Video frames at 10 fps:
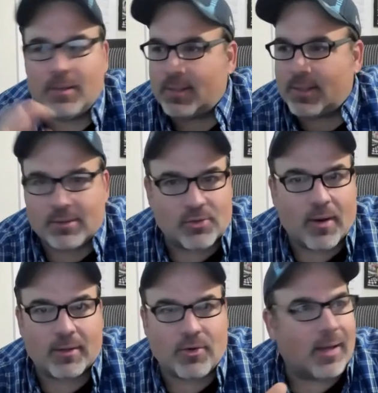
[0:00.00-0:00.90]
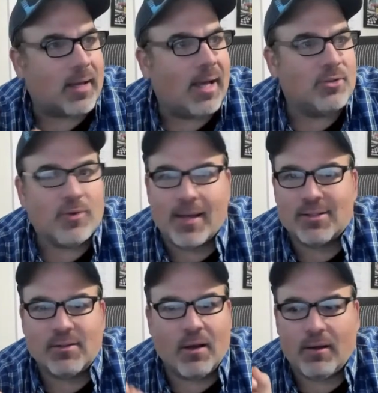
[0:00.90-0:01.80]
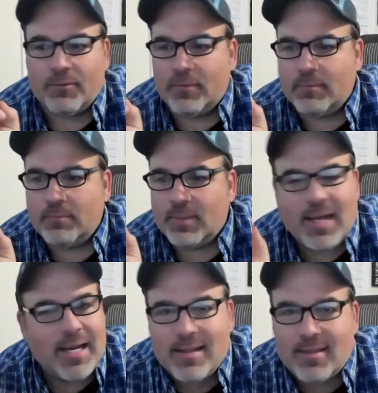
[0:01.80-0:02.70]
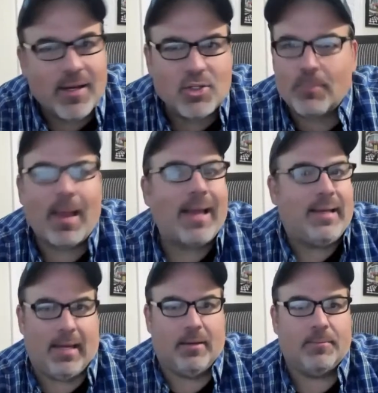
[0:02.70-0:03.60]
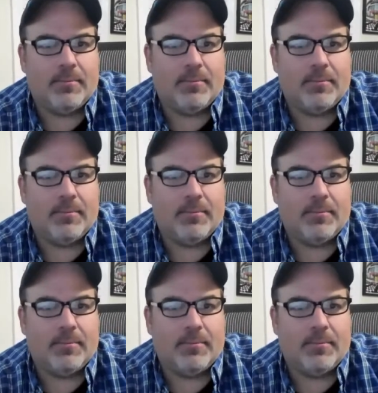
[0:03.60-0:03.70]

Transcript: contract stuff, anything that you might need,